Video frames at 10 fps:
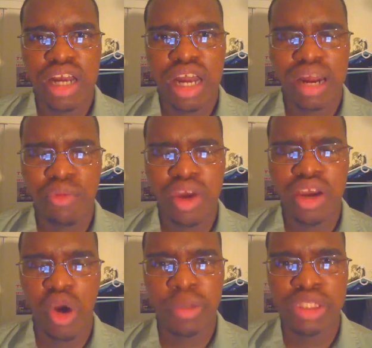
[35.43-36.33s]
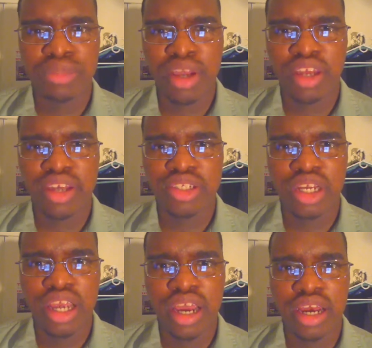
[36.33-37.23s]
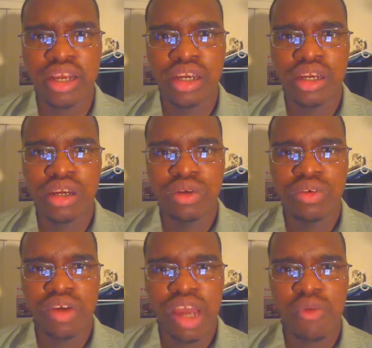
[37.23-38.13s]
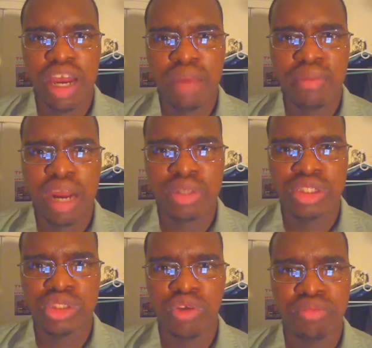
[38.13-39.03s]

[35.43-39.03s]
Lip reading: I'm ready to open speculation again. And while I may not be sure if